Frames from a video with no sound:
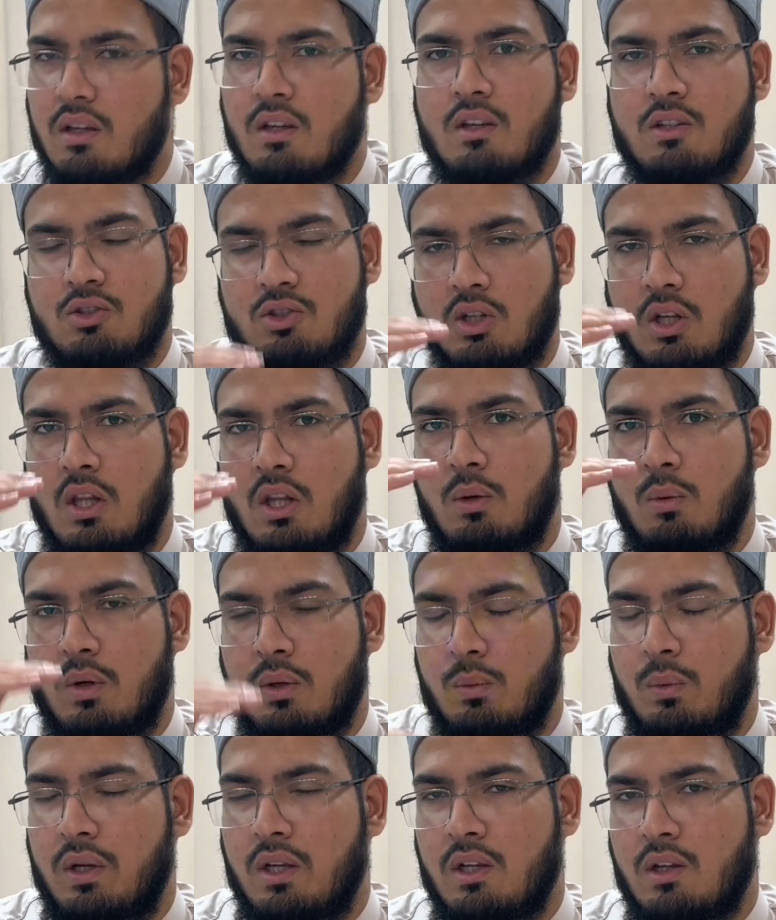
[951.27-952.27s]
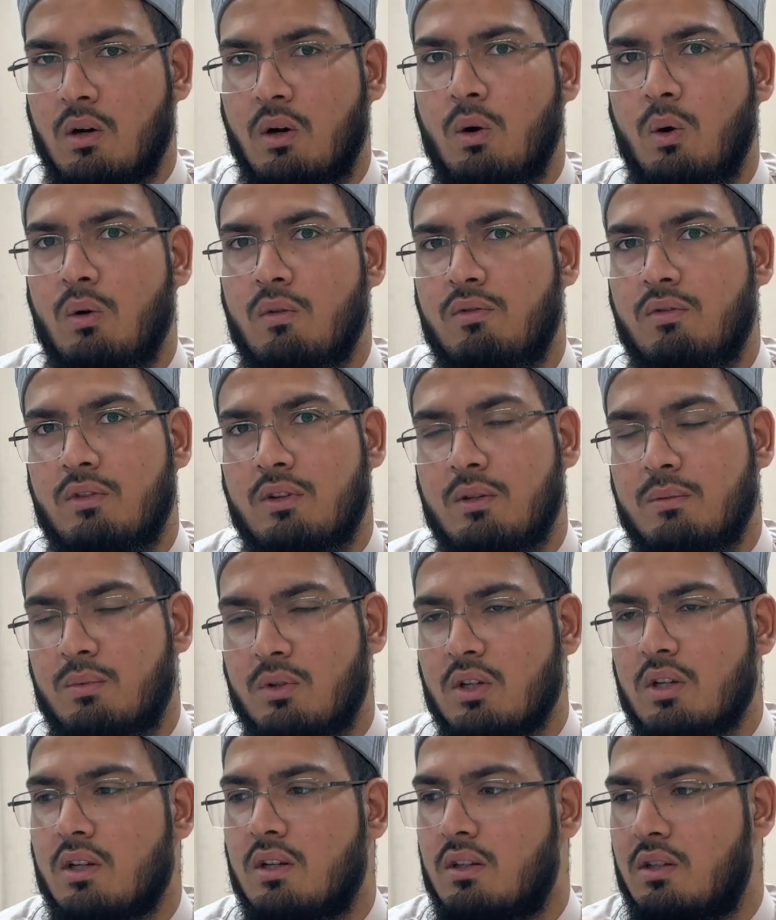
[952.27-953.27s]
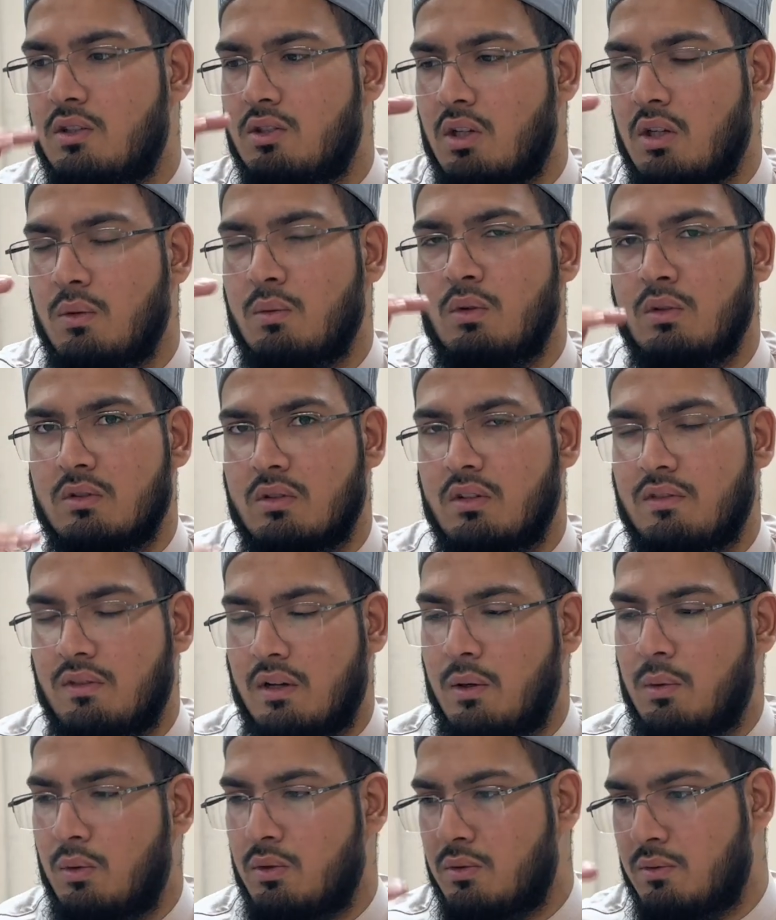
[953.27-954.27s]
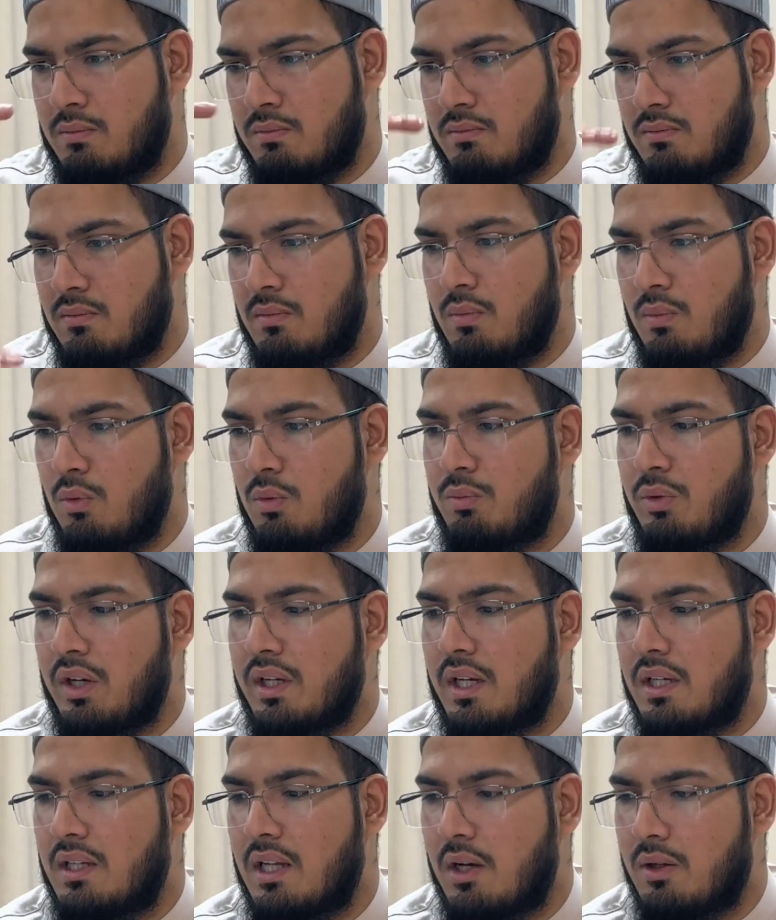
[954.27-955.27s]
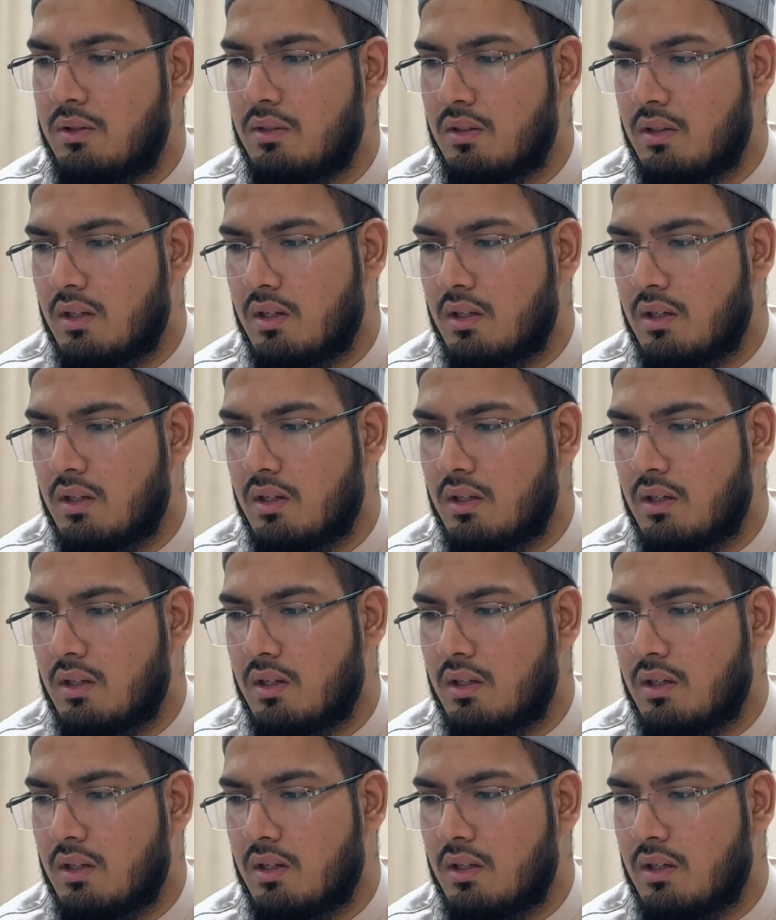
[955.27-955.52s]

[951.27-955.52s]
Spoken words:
Inshallah, when we go over the book, inshallah, we'll break it down.